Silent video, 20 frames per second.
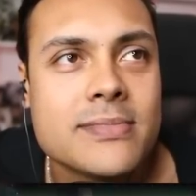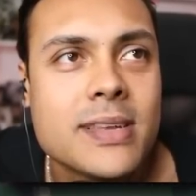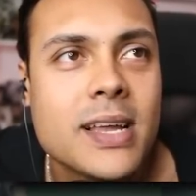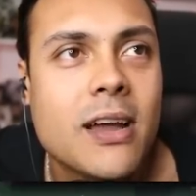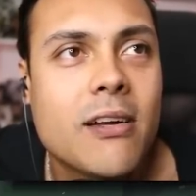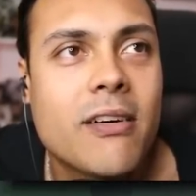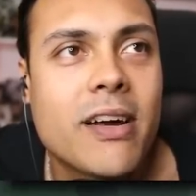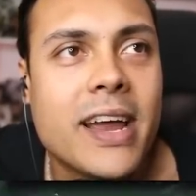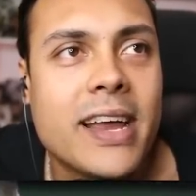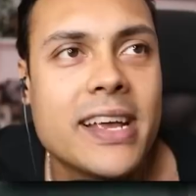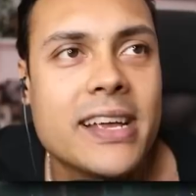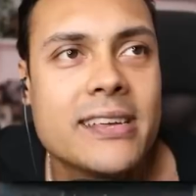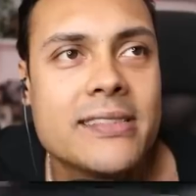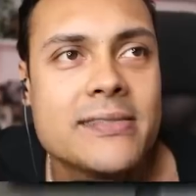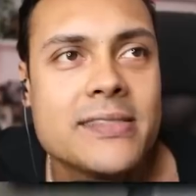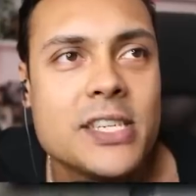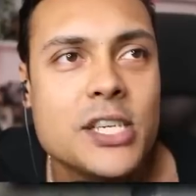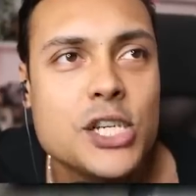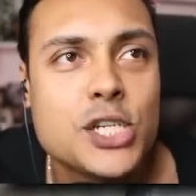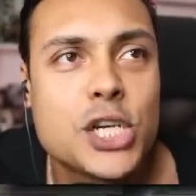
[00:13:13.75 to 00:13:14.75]
All right.
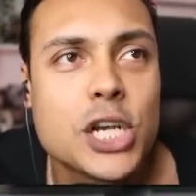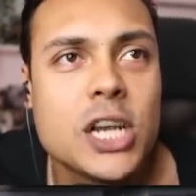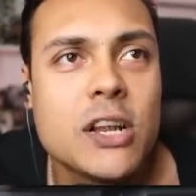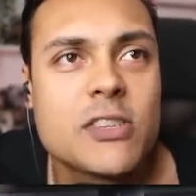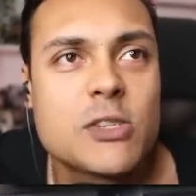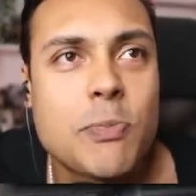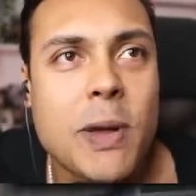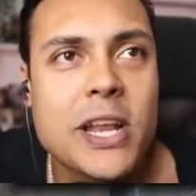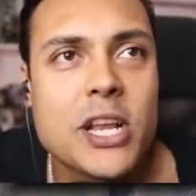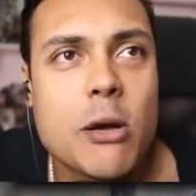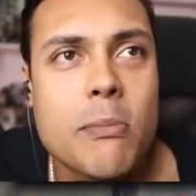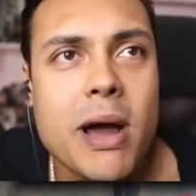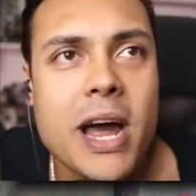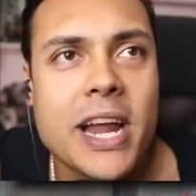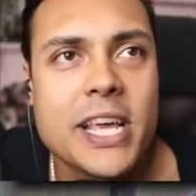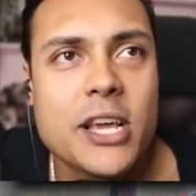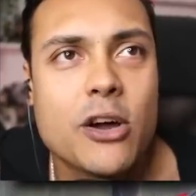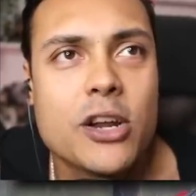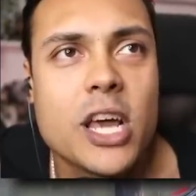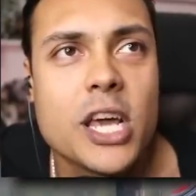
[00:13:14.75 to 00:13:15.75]
You shouldn't have spent your
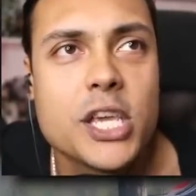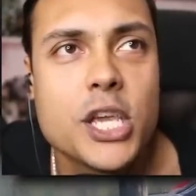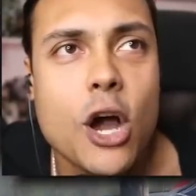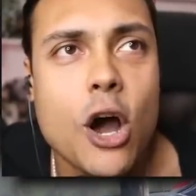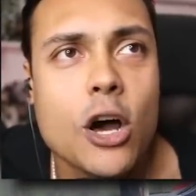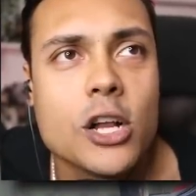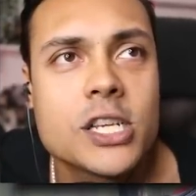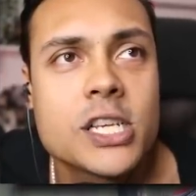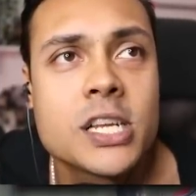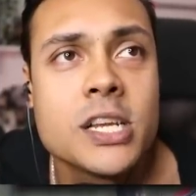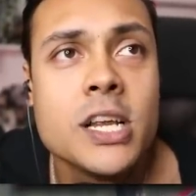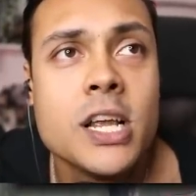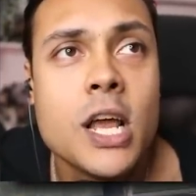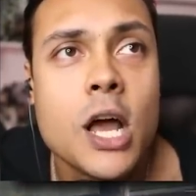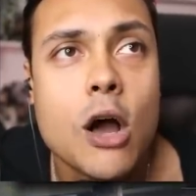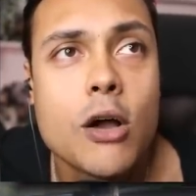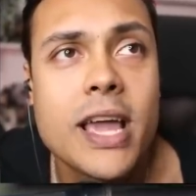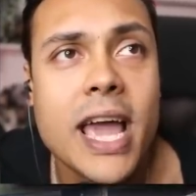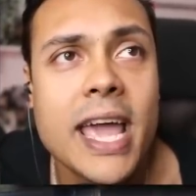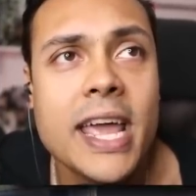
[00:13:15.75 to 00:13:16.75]
money on a yacht.
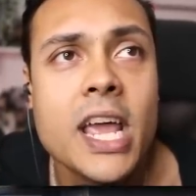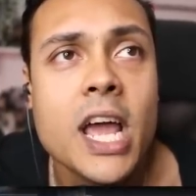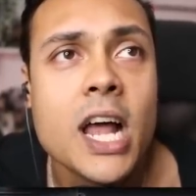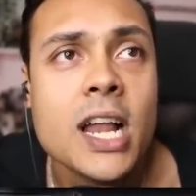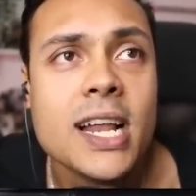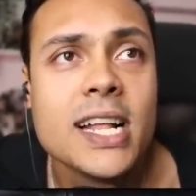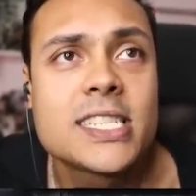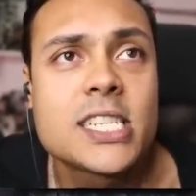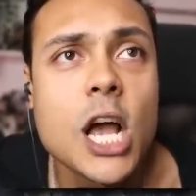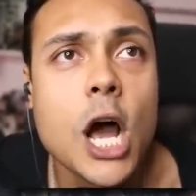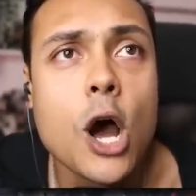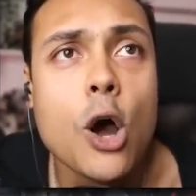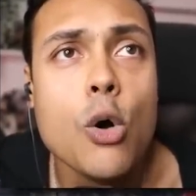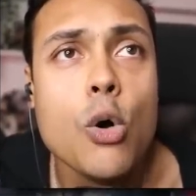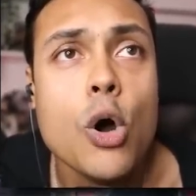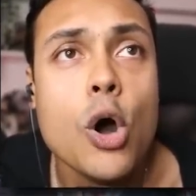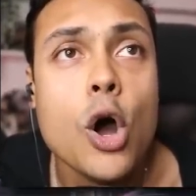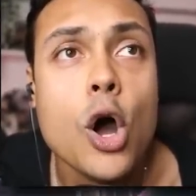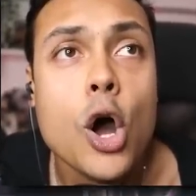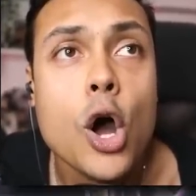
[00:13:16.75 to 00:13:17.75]
Okay, let's go.
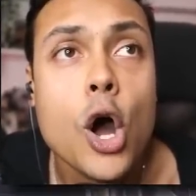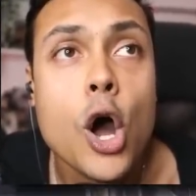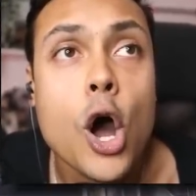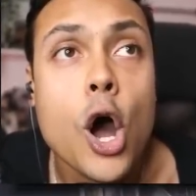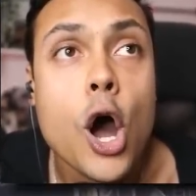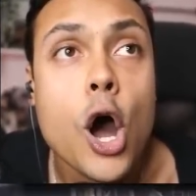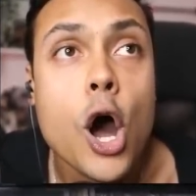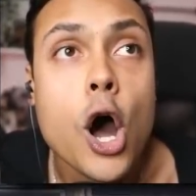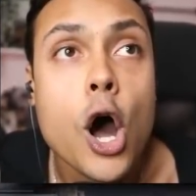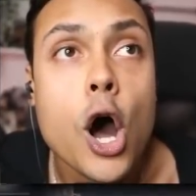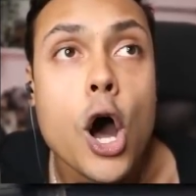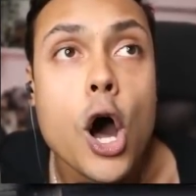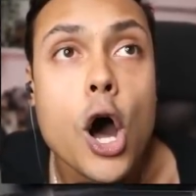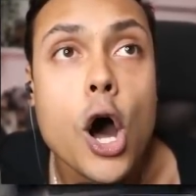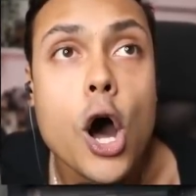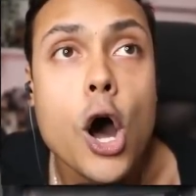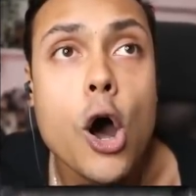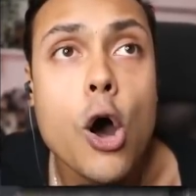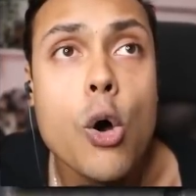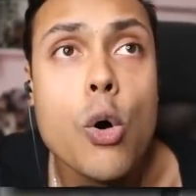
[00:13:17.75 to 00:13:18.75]

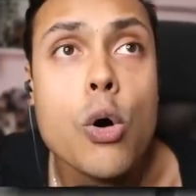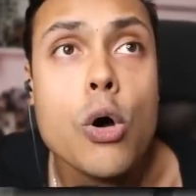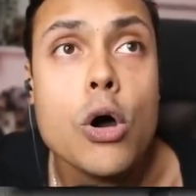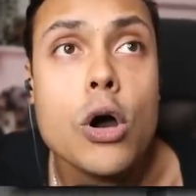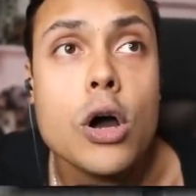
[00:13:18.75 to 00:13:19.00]
Oh.